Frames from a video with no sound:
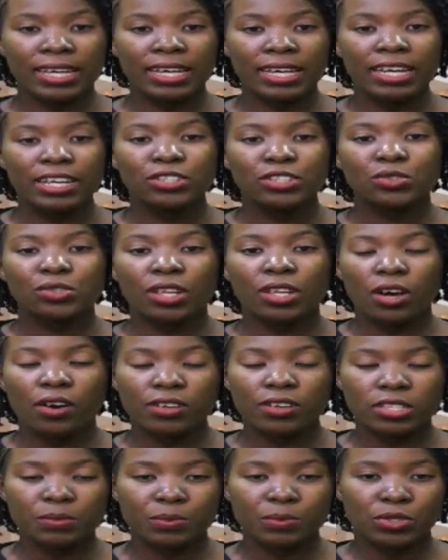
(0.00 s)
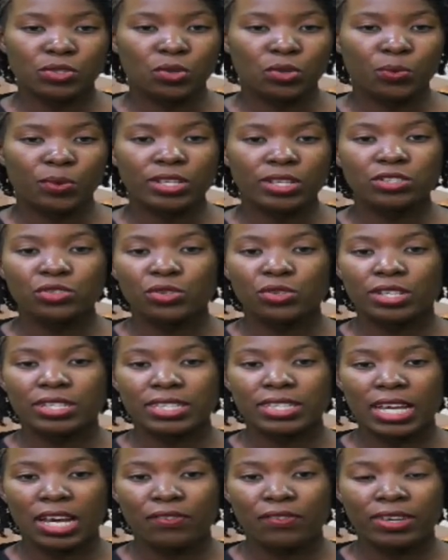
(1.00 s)
to the hospital once you
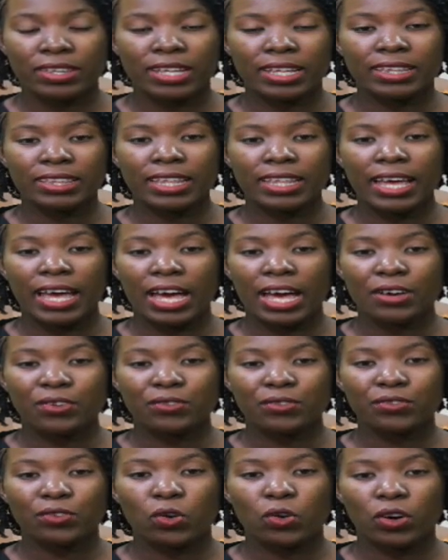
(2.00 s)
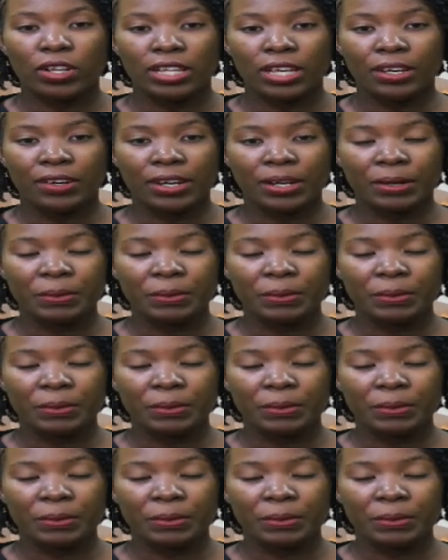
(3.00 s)
discover that they have cholera.